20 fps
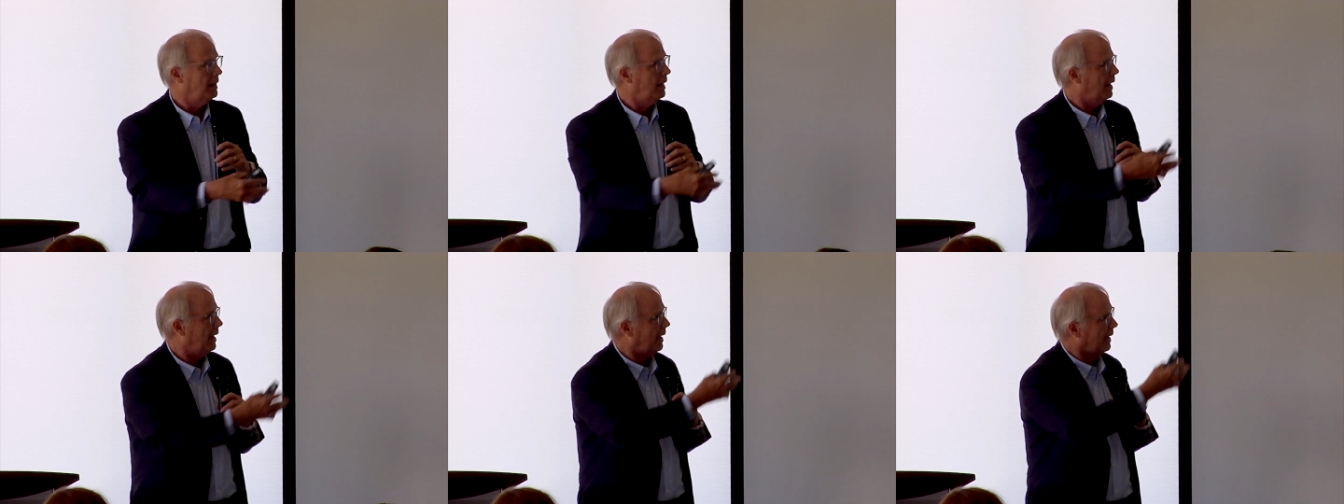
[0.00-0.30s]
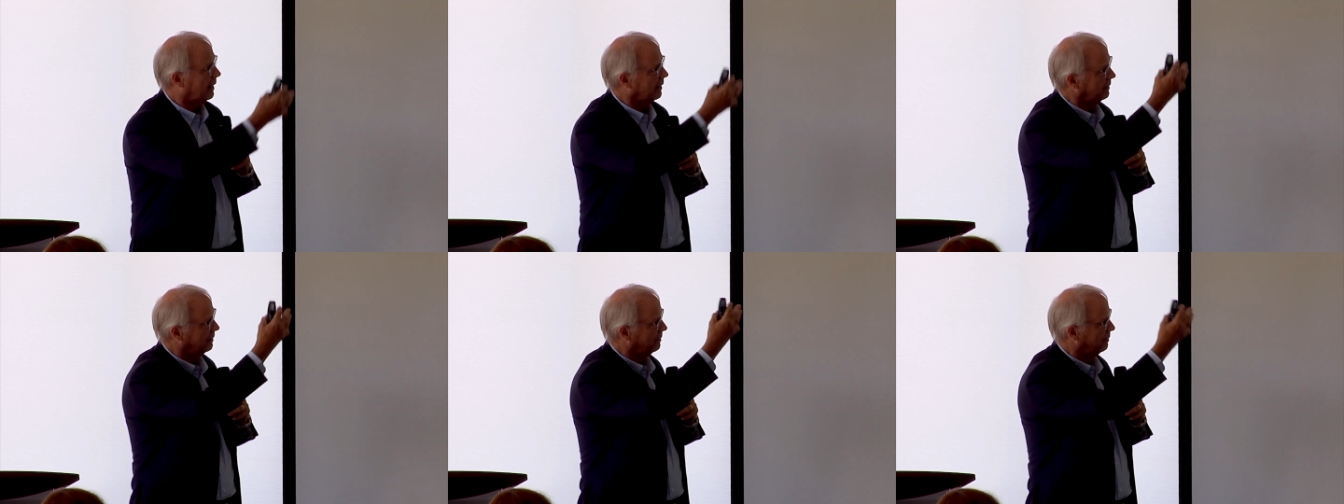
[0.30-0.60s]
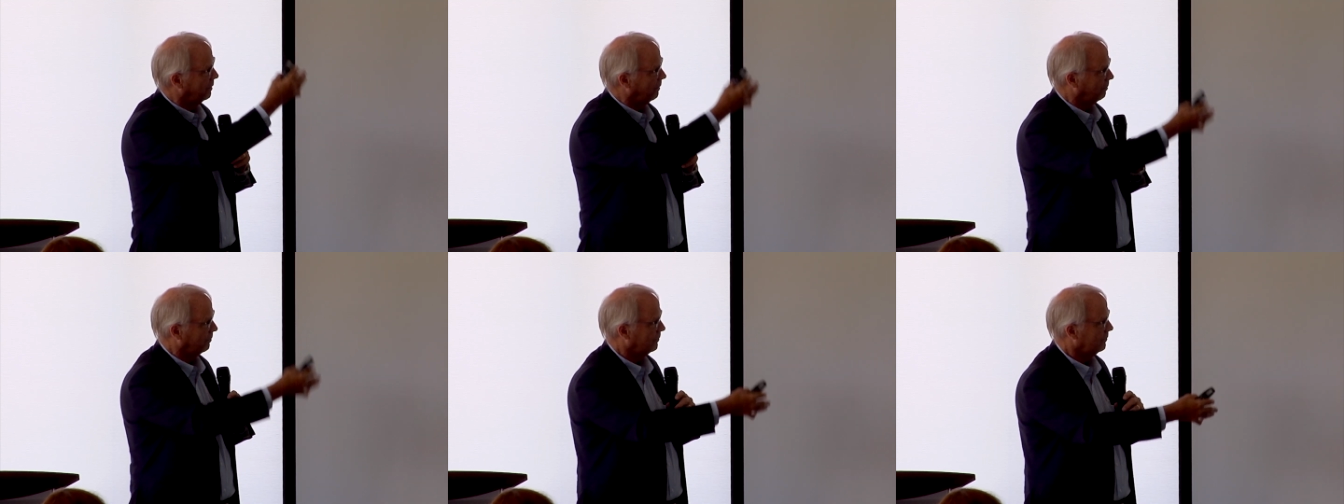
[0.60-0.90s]
And
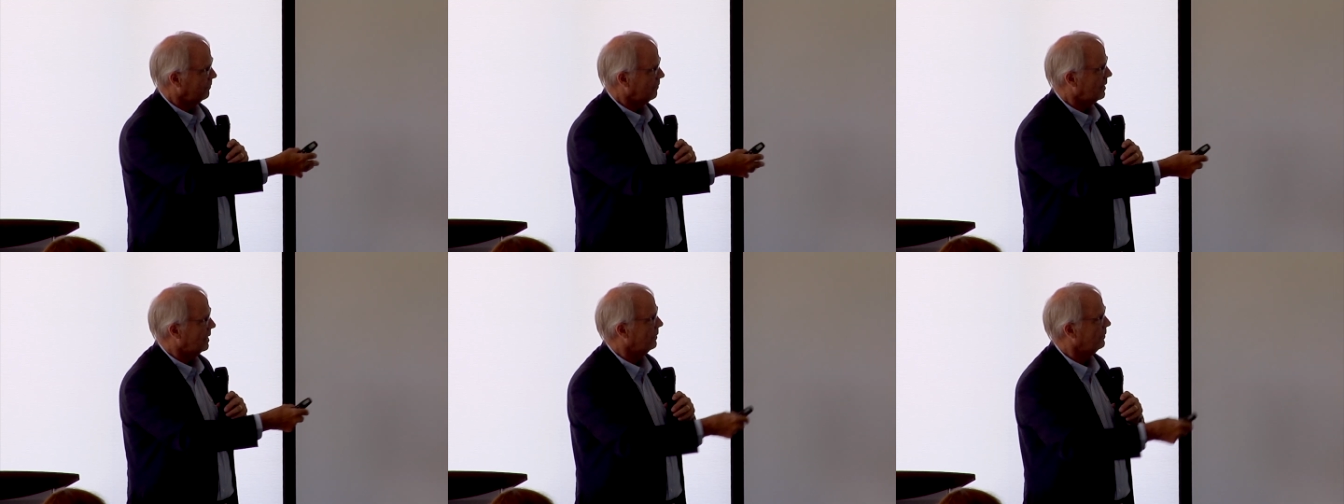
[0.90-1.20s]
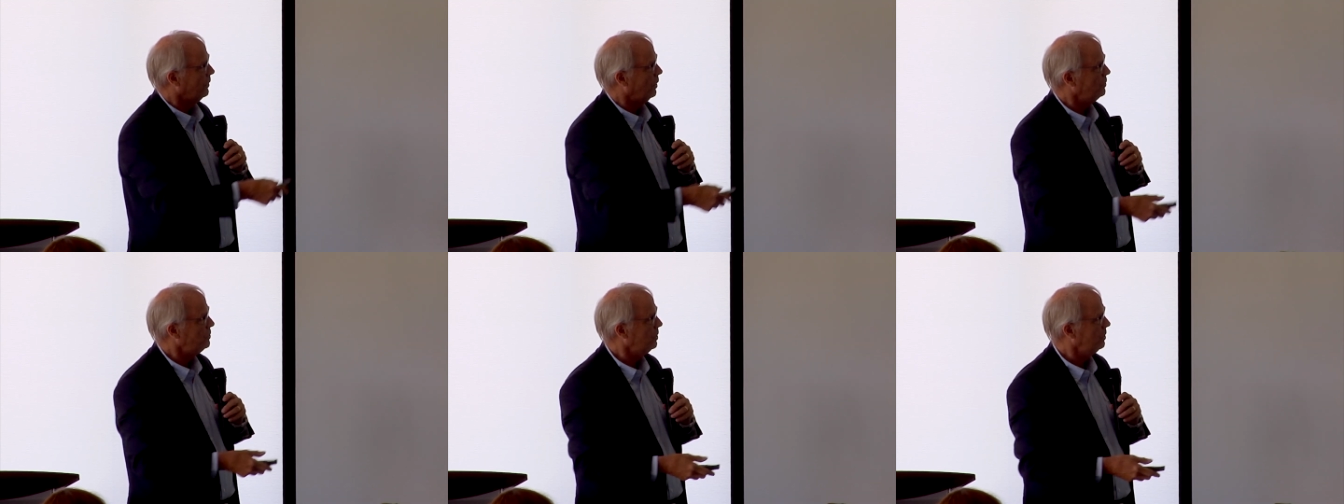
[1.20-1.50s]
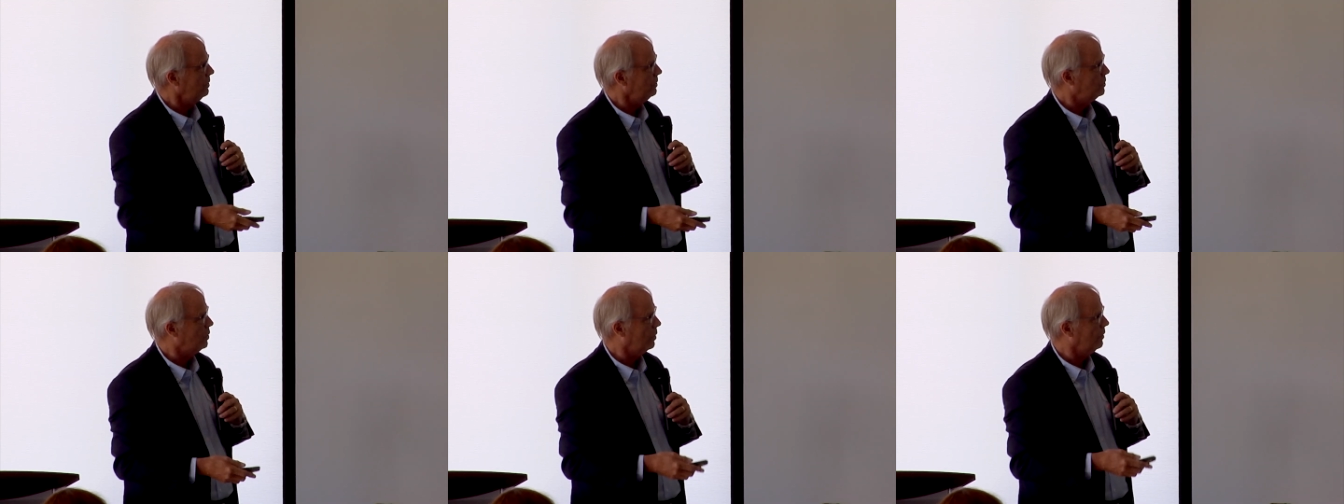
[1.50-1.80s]
those are
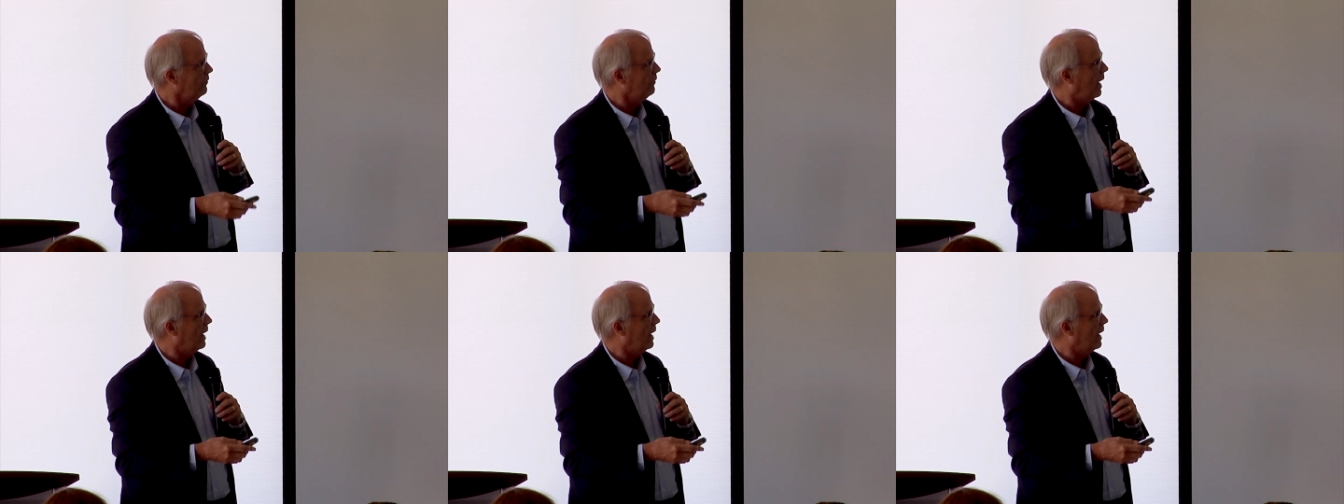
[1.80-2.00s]
sort of,